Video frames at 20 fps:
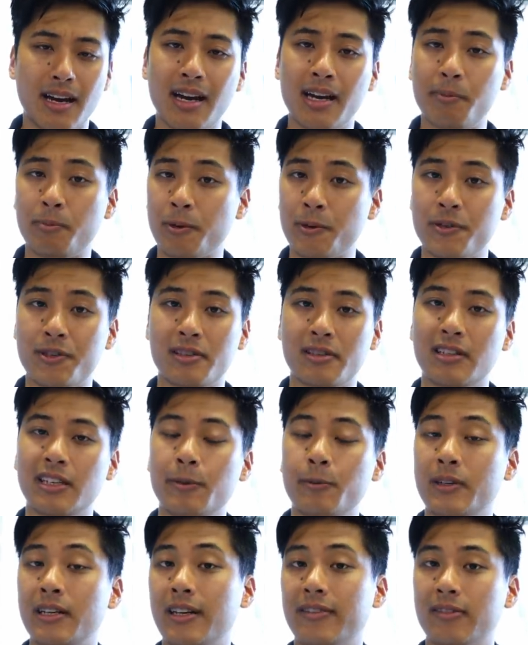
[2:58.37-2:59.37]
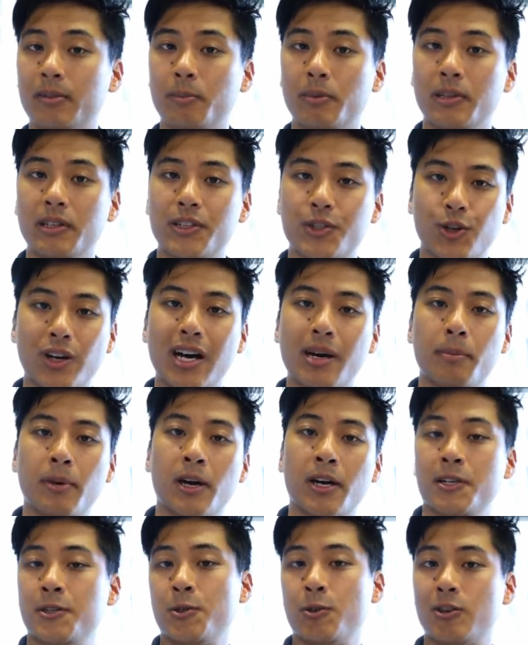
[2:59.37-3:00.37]
I personally would never put
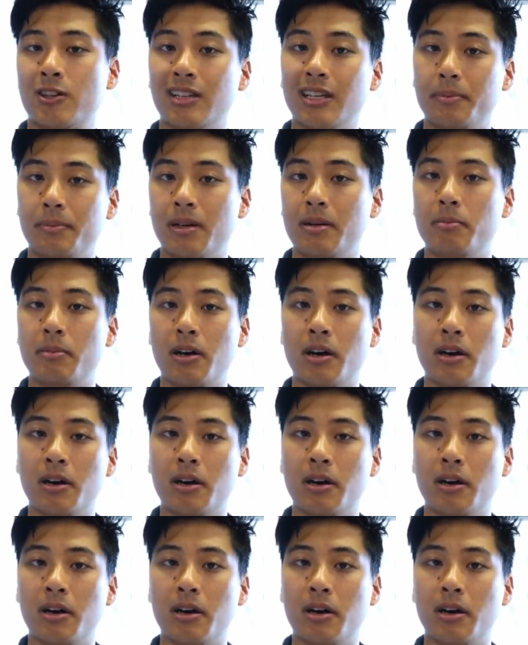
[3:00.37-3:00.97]
tri-bars or clip-on